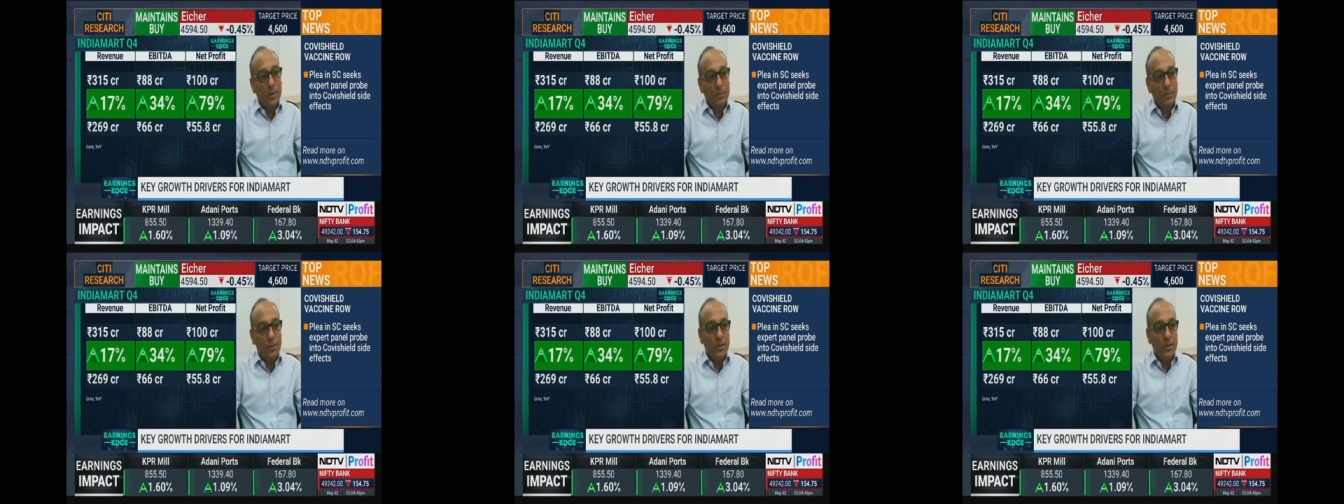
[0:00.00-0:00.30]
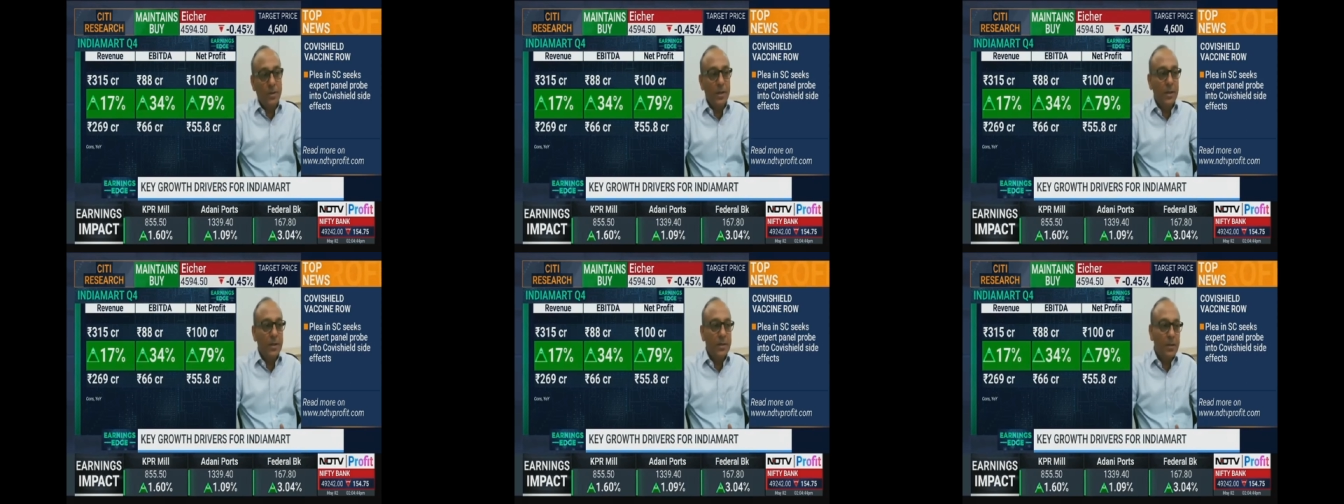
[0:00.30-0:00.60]
which
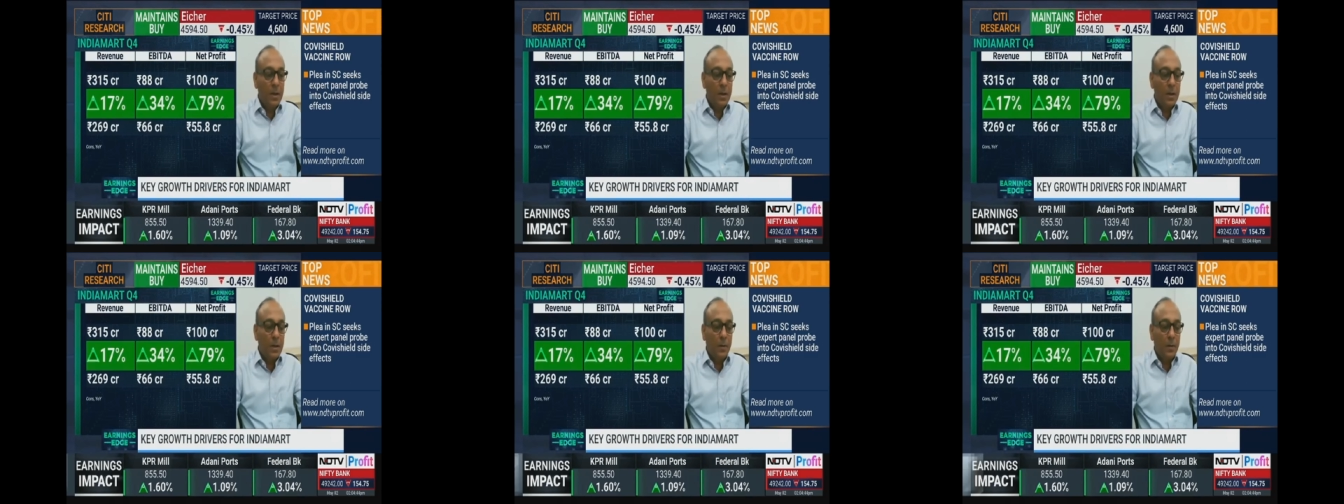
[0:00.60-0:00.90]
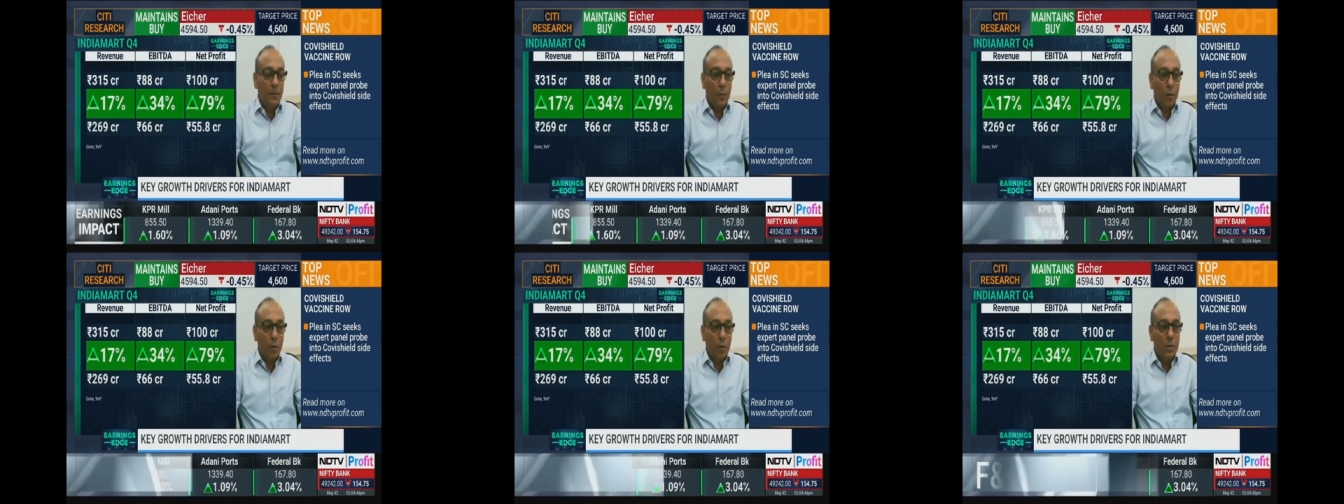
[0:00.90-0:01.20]
was the
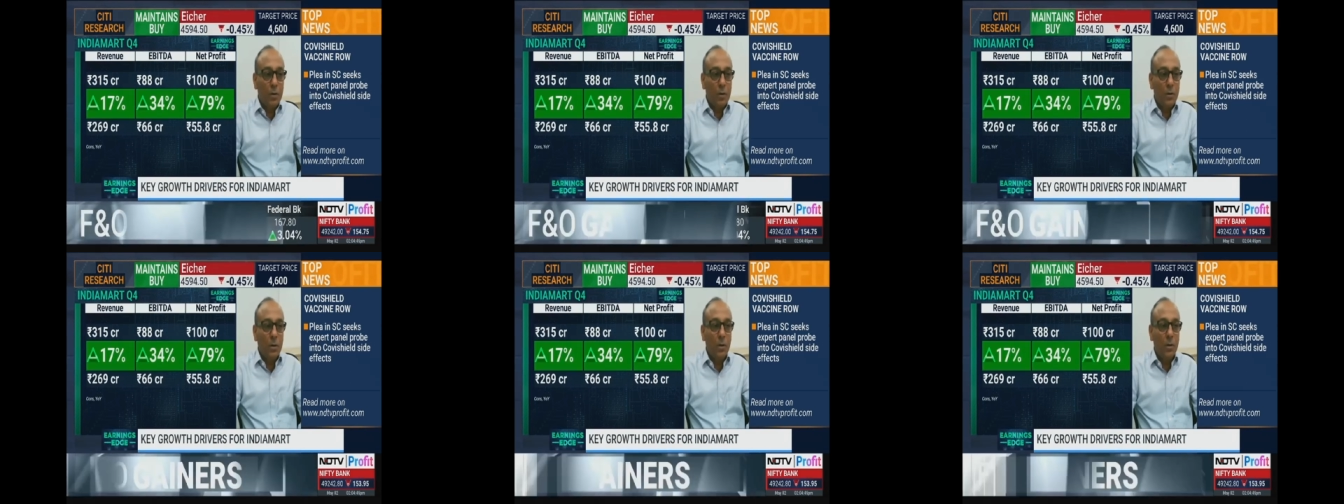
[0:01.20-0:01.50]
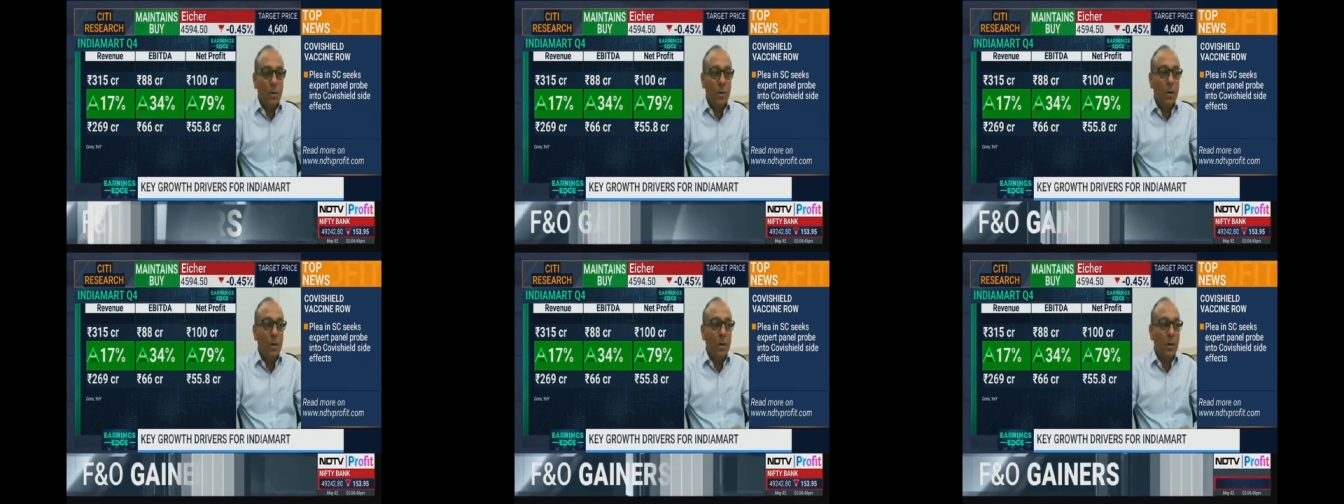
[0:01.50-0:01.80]
result of
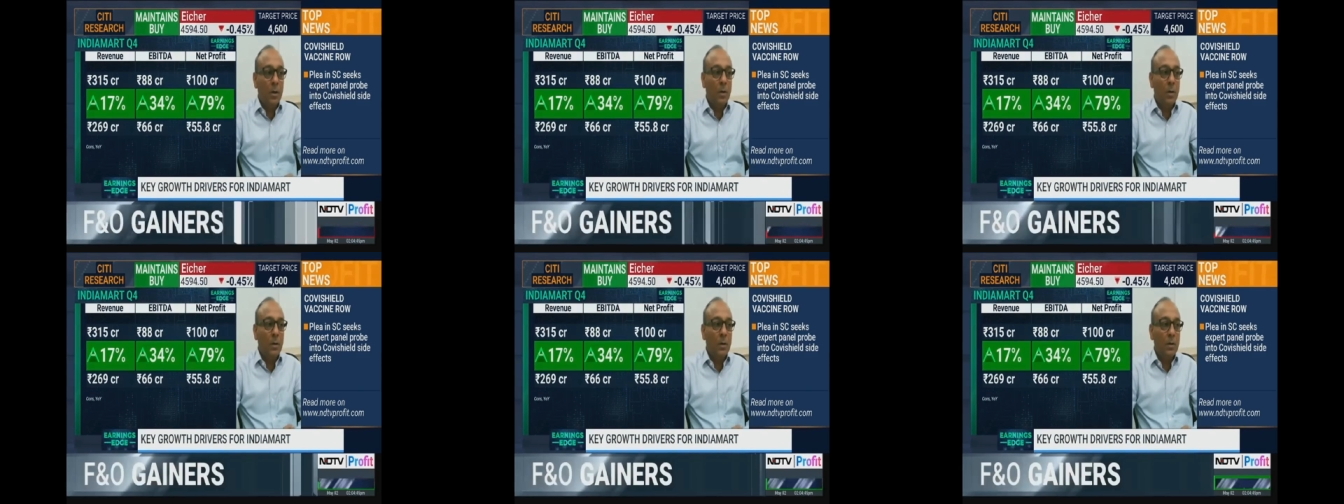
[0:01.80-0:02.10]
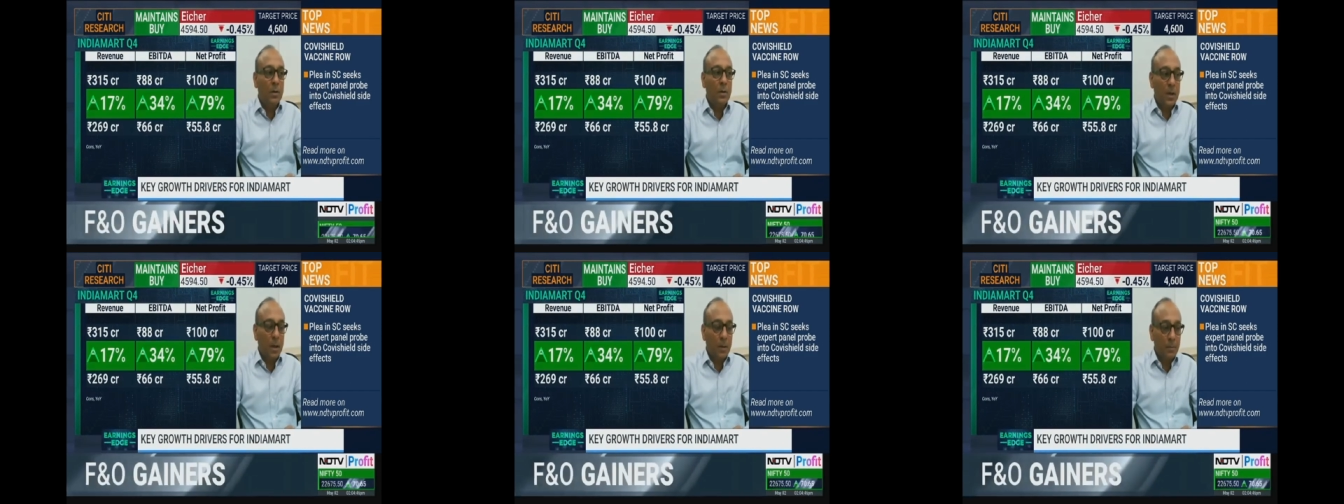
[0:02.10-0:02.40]
both
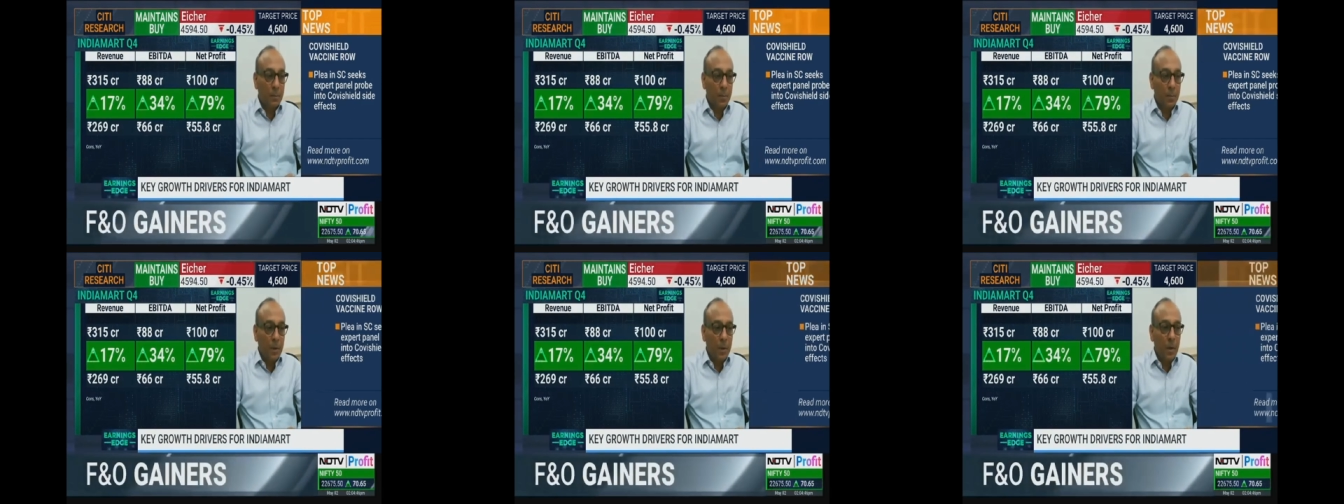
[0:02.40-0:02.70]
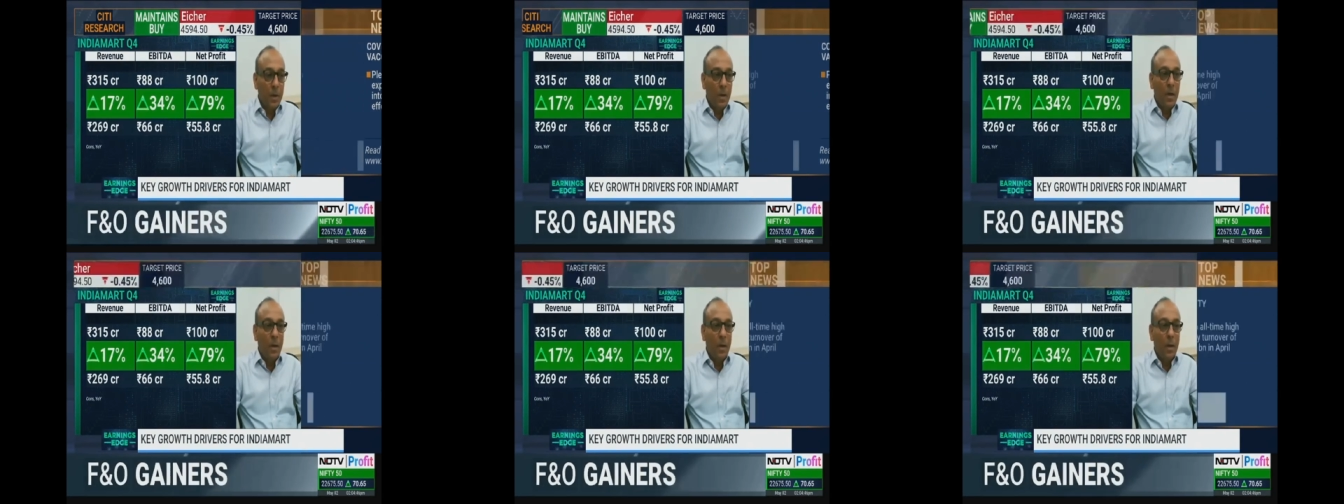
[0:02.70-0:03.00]

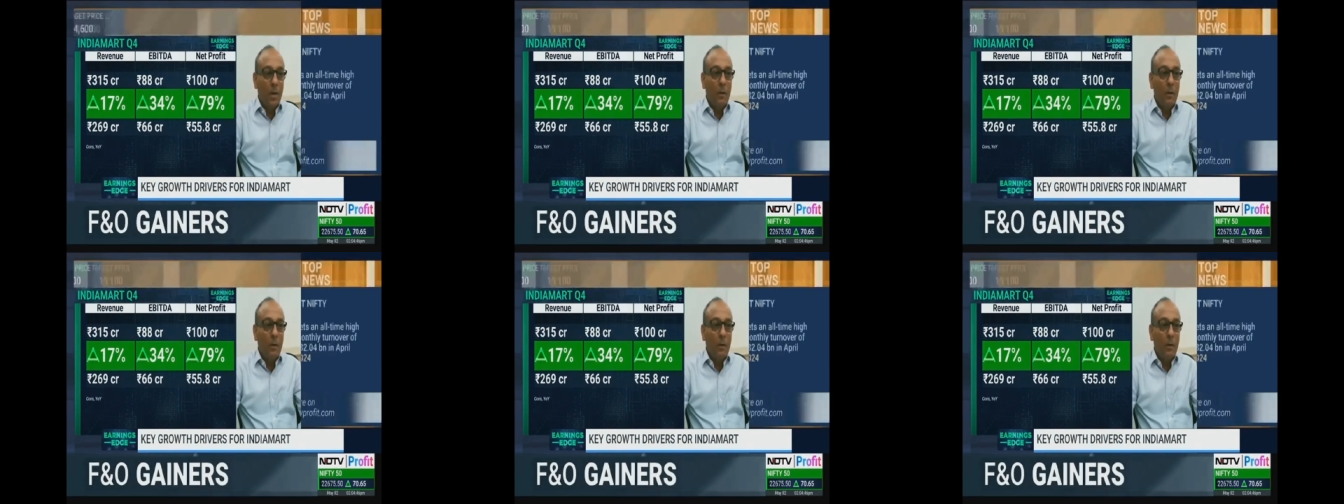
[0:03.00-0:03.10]
some